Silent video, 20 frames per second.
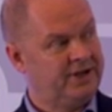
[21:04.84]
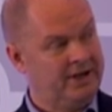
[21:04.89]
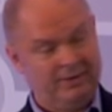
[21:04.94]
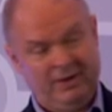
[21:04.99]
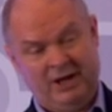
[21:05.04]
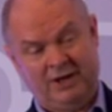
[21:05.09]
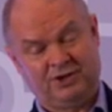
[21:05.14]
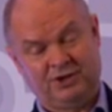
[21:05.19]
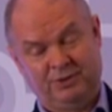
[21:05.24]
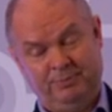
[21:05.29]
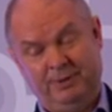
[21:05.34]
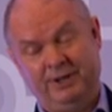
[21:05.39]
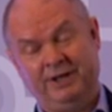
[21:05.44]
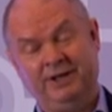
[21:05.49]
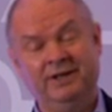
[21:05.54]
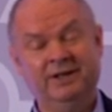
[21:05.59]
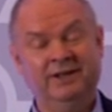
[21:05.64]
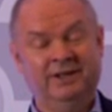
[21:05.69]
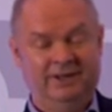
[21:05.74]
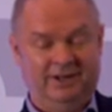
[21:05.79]
Now that should
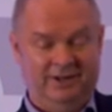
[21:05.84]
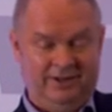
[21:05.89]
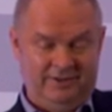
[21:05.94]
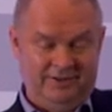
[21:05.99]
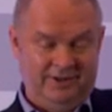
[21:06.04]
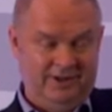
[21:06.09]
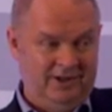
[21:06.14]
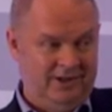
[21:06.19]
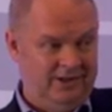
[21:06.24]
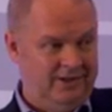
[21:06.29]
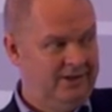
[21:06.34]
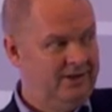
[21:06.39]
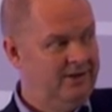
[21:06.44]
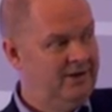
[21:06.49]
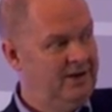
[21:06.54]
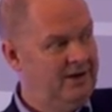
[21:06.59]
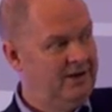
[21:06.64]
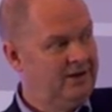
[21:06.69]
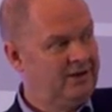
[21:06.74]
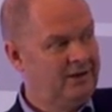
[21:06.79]
be
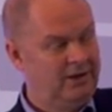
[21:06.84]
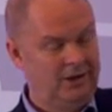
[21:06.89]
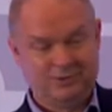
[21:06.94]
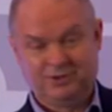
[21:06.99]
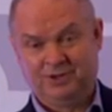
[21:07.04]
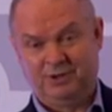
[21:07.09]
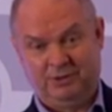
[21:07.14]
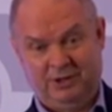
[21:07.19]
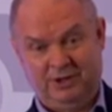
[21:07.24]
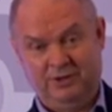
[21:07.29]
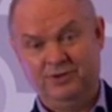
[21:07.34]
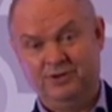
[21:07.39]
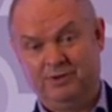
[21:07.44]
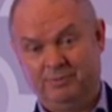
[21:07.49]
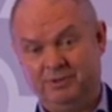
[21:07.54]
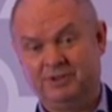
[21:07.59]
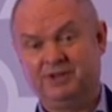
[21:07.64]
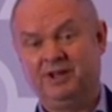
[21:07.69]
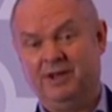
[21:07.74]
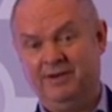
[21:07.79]
close to
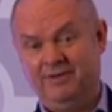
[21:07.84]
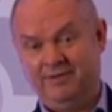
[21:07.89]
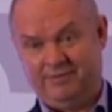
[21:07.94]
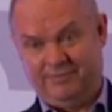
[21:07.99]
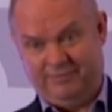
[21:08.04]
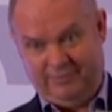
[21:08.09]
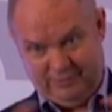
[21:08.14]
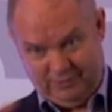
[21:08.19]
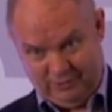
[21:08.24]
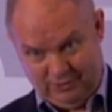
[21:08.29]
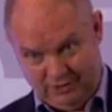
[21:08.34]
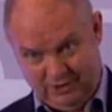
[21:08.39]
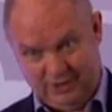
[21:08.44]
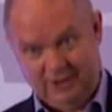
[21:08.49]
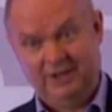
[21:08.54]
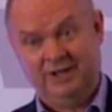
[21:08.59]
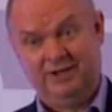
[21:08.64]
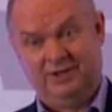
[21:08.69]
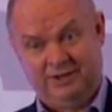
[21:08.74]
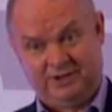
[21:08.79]
100% for
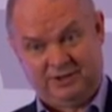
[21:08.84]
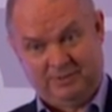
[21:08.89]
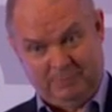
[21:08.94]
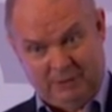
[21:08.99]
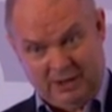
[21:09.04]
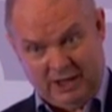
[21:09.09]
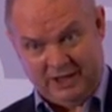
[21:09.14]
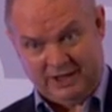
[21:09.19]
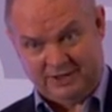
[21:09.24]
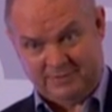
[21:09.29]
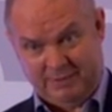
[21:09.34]
the supplies